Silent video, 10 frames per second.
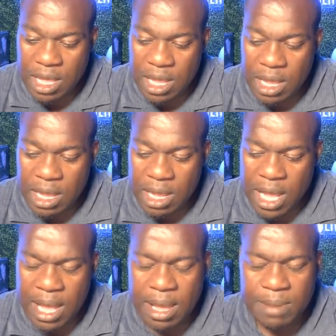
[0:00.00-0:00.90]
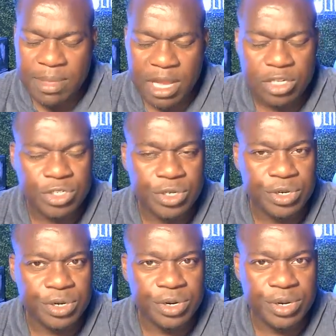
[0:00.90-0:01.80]
not
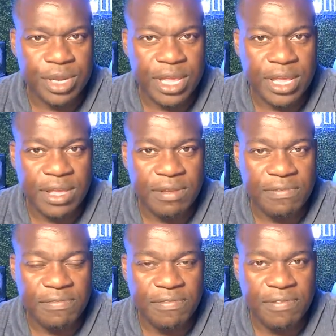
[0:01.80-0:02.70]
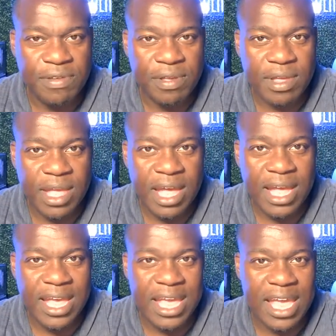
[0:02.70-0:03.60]
sure if
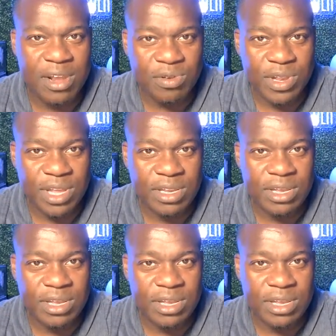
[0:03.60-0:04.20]
I handled it